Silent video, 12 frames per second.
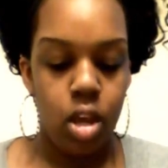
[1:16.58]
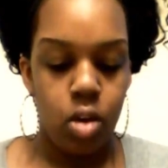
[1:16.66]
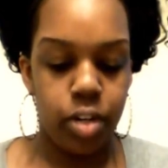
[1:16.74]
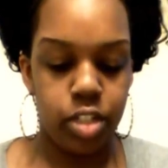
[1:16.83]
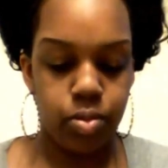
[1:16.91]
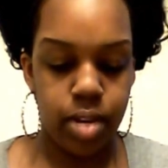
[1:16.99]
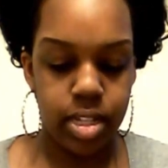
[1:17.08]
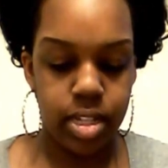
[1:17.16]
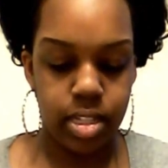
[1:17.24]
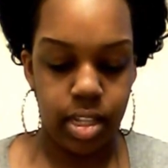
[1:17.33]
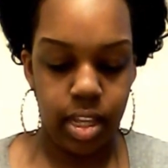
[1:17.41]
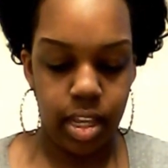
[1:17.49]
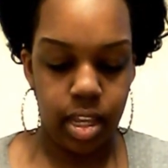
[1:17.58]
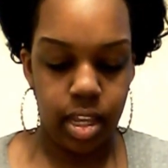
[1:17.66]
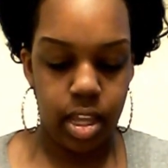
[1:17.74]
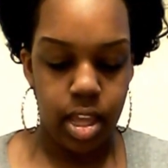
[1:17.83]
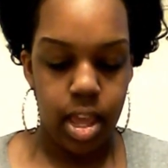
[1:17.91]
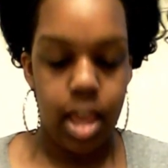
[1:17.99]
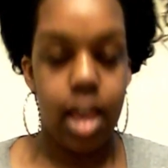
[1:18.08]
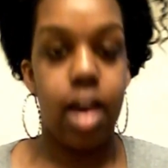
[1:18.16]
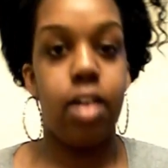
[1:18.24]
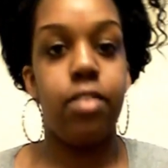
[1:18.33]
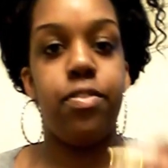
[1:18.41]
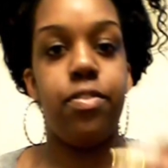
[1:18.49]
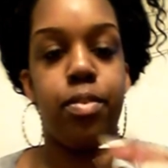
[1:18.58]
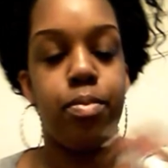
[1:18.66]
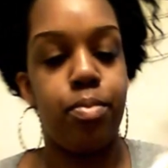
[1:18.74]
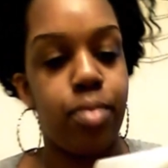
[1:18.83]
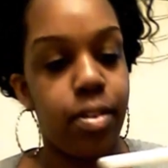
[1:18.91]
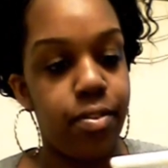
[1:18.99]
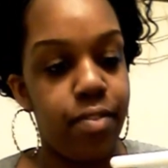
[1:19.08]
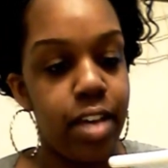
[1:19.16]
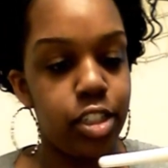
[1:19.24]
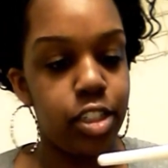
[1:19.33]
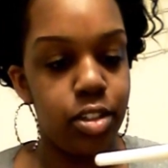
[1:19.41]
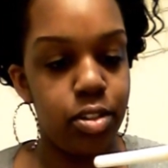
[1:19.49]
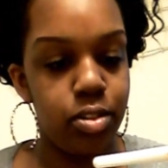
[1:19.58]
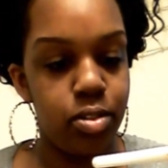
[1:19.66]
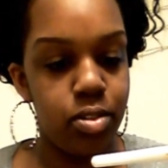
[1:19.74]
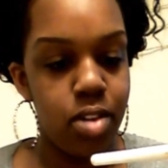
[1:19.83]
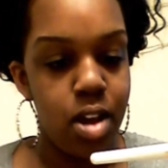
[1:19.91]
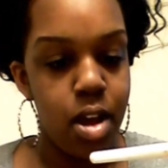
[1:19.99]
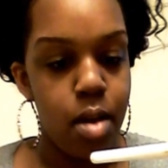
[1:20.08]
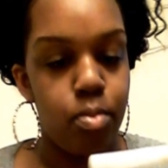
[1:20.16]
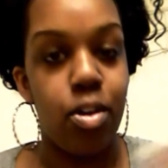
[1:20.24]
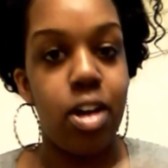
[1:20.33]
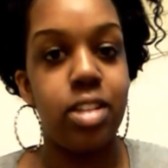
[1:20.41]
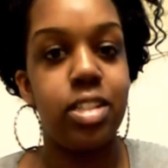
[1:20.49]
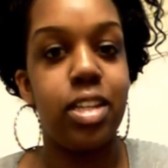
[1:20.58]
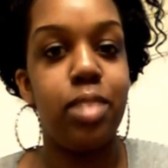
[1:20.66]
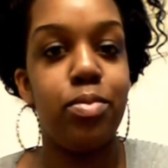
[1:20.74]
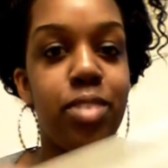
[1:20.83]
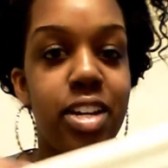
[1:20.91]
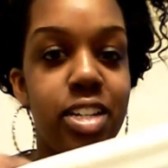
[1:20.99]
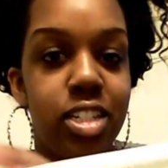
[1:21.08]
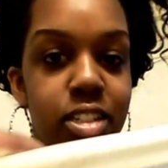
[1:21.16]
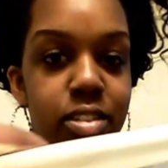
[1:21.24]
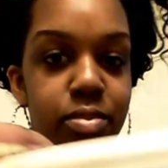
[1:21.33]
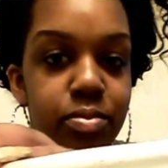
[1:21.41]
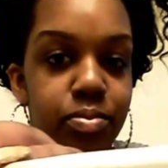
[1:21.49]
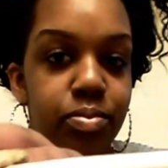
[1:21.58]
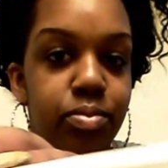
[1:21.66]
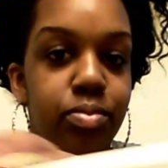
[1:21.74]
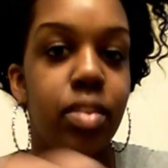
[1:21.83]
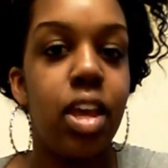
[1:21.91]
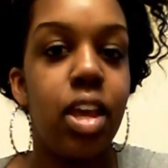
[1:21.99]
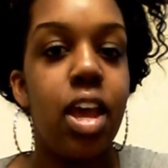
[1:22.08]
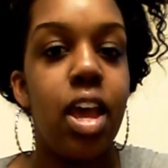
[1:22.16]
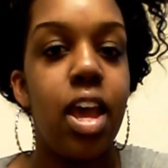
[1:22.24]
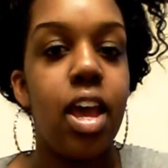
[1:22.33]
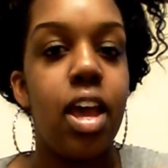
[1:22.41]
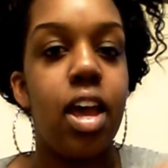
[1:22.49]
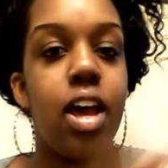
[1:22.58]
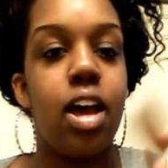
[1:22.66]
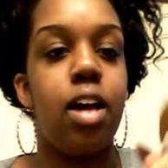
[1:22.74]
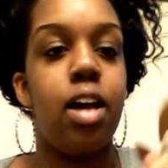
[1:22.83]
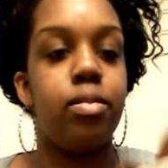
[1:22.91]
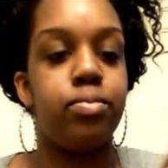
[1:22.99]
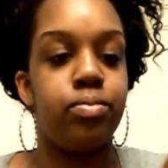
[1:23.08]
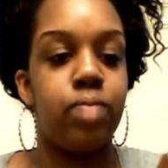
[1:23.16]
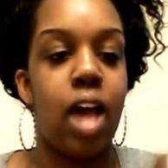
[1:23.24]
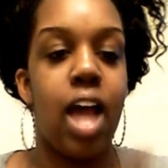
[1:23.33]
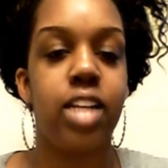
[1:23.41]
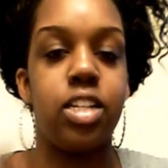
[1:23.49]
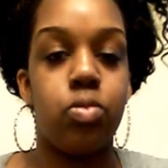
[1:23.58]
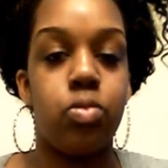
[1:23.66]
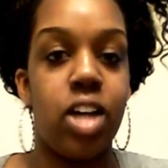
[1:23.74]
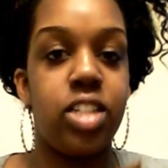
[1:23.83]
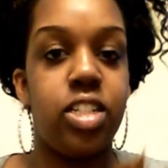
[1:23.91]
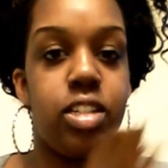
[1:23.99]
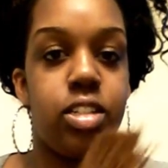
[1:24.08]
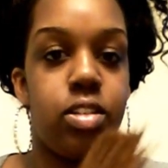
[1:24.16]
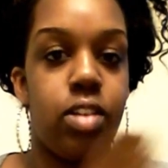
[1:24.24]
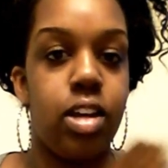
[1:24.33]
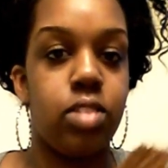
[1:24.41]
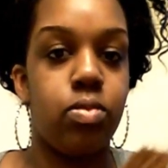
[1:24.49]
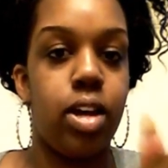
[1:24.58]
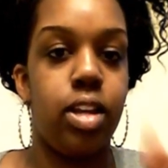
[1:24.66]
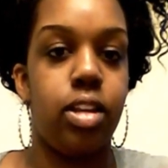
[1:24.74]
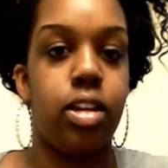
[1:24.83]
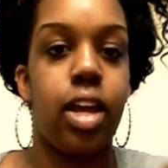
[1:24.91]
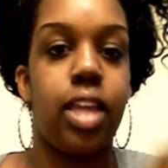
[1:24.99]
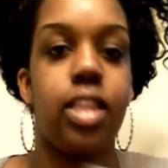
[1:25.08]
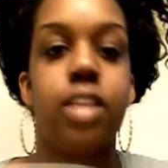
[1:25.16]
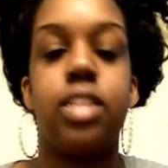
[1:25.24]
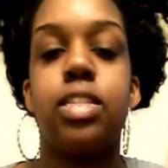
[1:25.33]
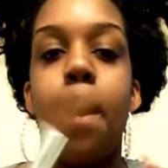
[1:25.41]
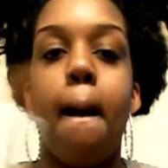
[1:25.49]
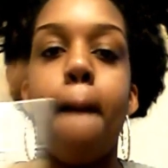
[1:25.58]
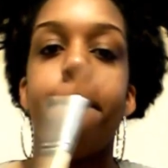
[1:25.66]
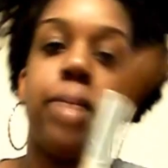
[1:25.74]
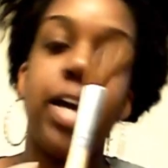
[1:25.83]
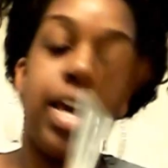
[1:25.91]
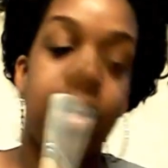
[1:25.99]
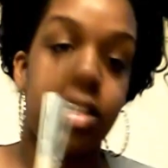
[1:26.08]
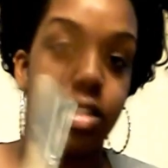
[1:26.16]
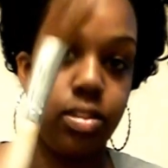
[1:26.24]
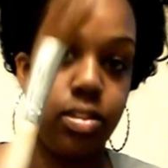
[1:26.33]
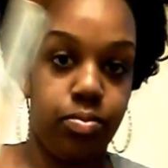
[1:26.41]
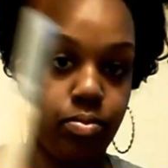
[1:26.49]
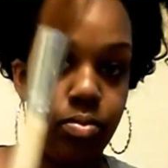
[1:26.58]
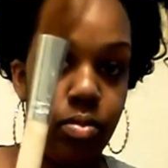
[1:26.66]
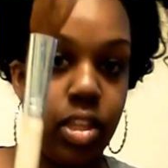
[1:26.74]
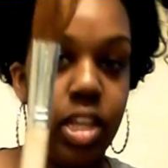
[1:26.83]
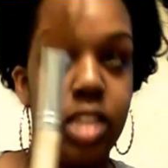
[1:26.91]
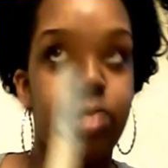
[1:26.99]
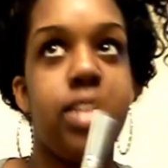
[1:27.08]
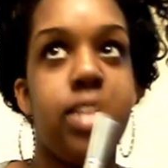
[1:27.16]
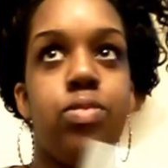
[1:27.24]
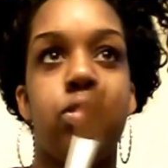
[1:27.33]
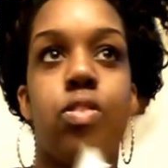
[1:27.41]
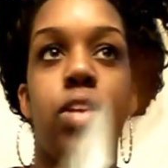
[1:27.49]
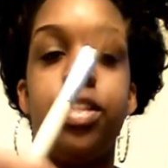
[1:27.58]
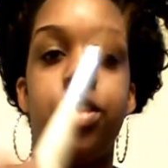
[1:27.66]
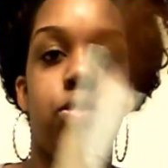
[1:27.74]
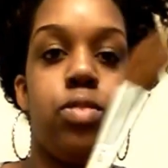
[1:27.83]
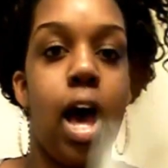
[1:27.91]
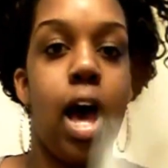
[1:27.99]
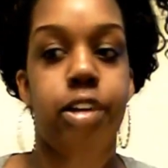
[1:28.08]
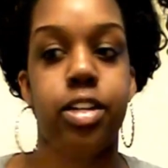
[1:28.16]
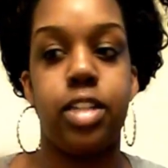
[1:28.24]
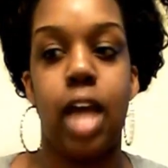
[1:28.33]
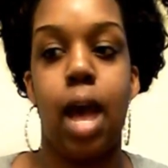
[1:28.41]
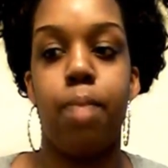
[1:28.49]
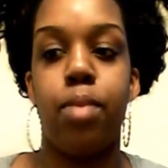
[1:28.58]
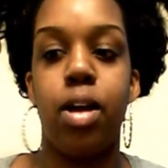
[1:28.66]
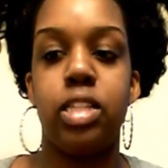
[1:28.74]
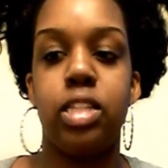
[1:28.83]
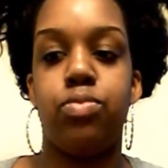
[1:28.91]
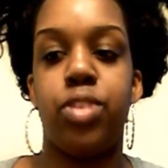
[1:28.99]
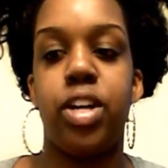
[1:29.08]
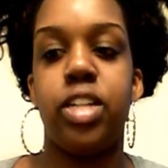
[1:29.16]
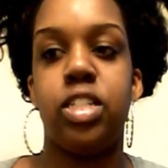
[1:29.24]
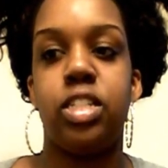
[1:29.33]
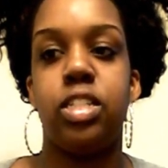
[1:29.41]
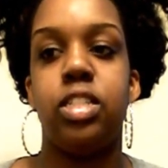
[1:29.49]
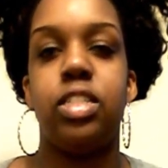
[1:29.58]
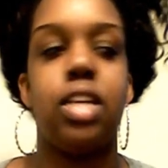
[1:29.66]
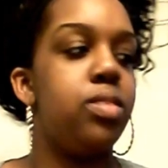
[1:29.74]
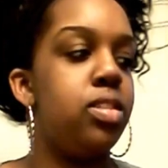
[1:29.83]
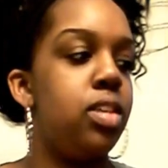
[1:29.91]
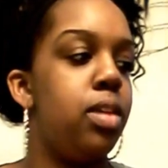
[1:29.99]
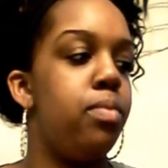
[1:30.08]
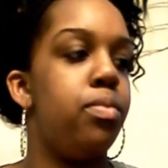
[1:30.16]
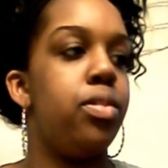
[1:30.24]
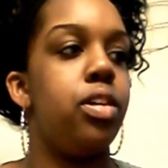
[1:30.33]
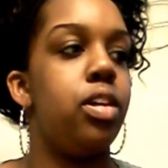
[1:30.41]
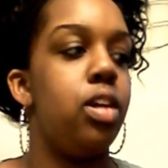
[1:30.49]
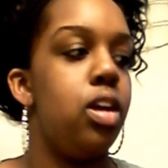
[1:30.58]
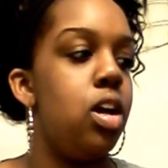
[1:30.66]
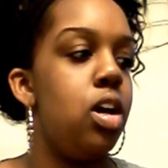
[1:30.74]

which was the e.l.f. Professional Bronzing Brush. I just washed it, so that's why it looked like this. But this brush was only $2. I bought this brush September